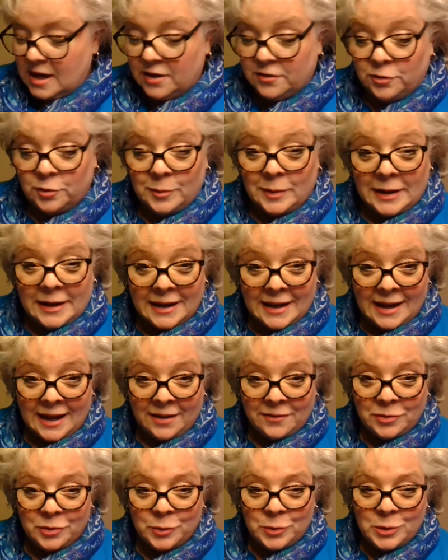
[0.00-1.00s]
Everybody
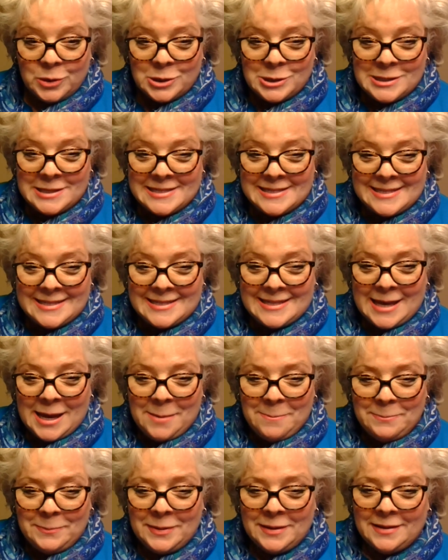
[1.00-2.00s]
have the word
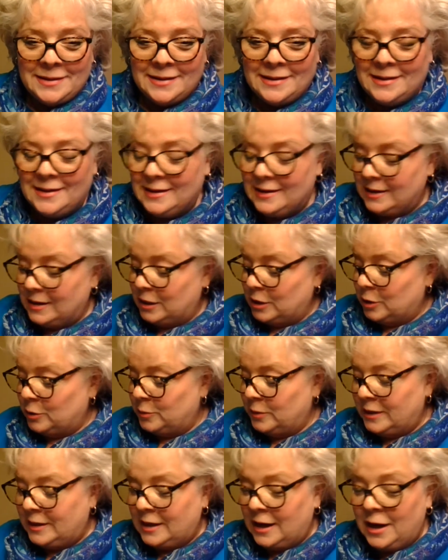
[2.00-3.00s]
sip?
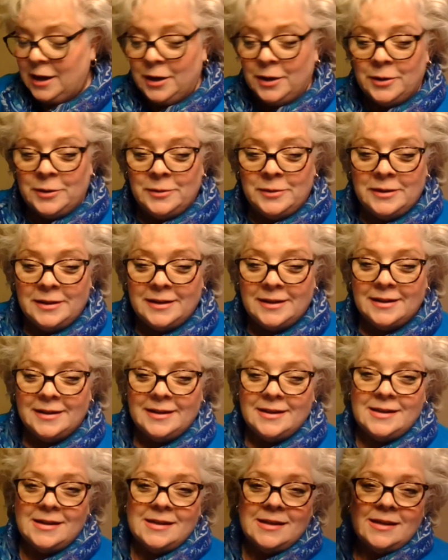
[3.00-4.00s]
Here we go.
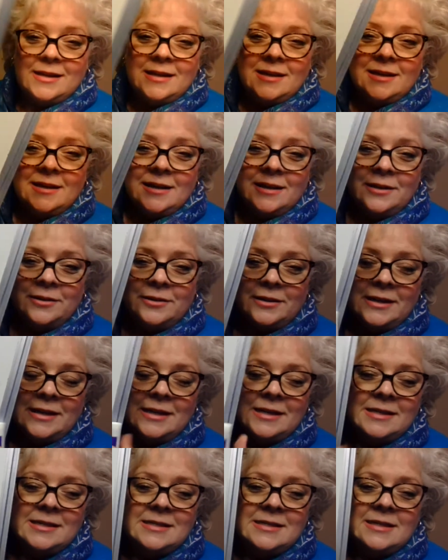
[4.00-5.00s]
Here it
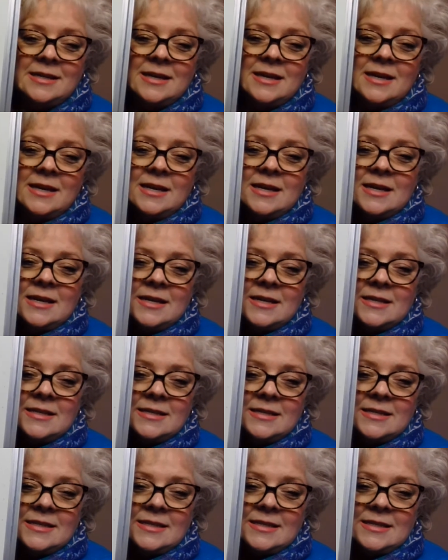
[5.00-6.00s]
is.
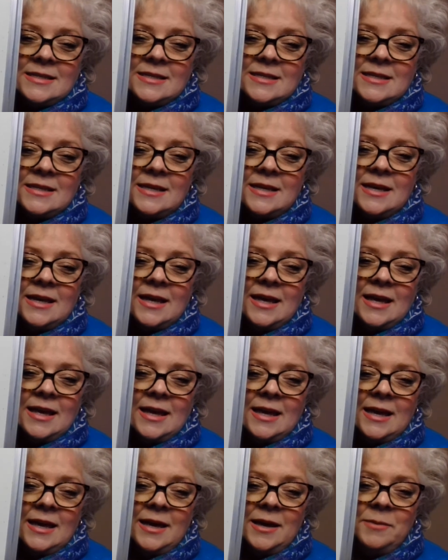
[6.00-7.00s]

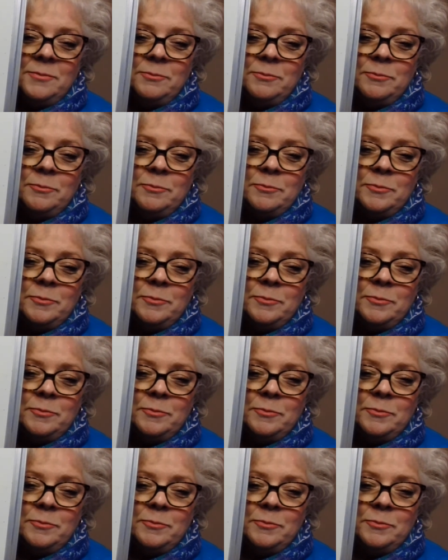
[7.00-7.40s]
S-I-P.